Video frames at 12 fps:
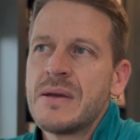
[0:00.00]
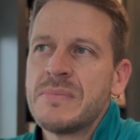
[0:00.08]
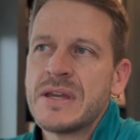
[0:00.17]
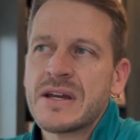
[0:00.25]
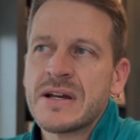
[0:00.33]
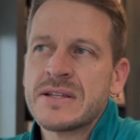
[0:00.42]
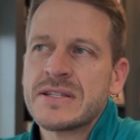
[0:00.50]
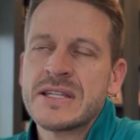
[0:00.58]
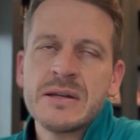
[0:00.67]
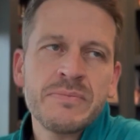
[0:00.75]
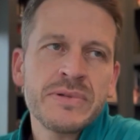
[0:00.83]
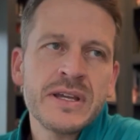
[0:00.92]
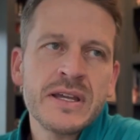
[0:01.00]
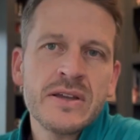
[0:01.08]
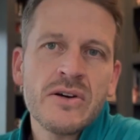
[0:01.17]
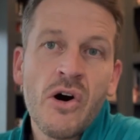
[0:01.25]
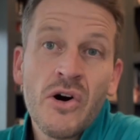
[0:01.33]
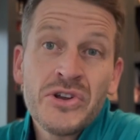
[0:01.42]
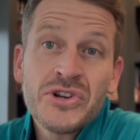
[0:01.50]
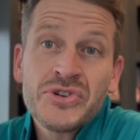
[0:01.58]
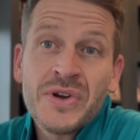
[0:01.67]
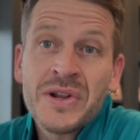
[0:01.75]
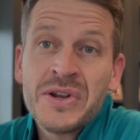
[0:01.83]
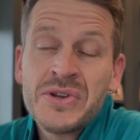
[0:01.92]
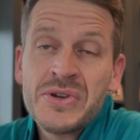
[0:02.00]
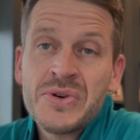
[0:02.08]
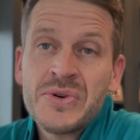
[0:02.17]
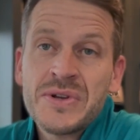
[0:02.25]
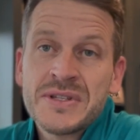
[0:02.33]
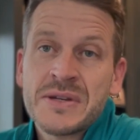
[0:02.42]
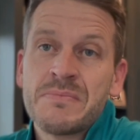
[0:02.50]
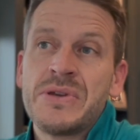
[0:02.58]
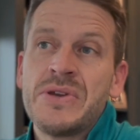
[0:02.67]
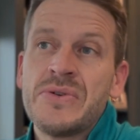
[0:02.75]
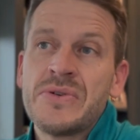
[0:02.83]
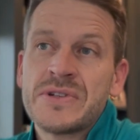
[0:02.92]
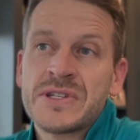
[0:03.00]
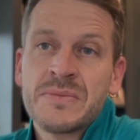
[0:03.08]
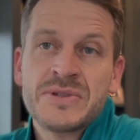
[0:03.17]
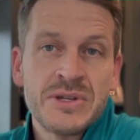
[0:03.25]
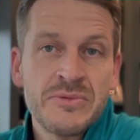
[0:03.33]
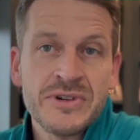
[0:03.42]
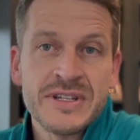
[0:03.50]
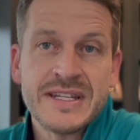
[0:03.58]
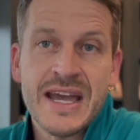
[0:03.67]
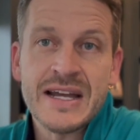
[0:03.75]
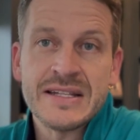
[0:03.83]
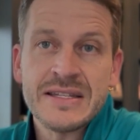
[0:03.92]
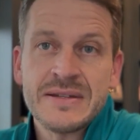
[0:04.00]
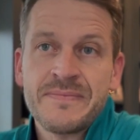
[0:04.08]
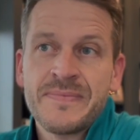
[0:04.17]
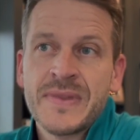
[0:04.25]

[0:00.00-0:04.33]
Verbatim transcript: because simply all you're trying to do is compute some summary stats.